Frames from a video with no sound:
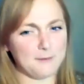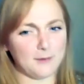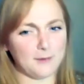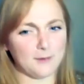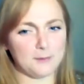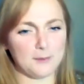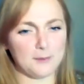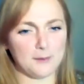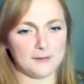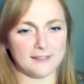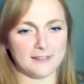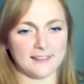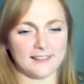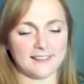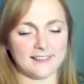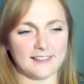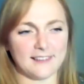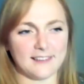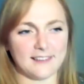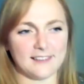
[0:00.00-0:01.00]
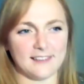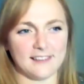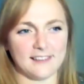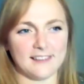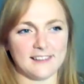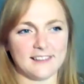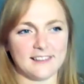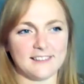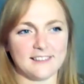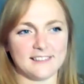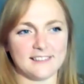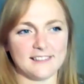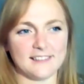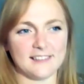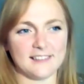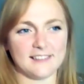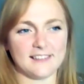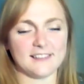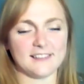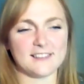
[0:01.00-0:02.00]
suppose that like
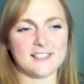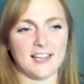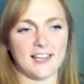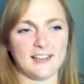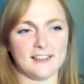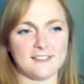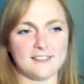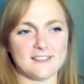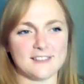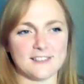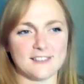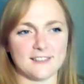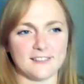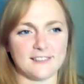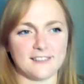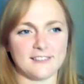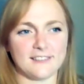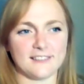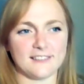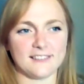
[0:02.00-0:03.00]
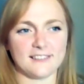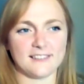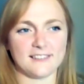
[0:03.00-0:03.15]
the challenges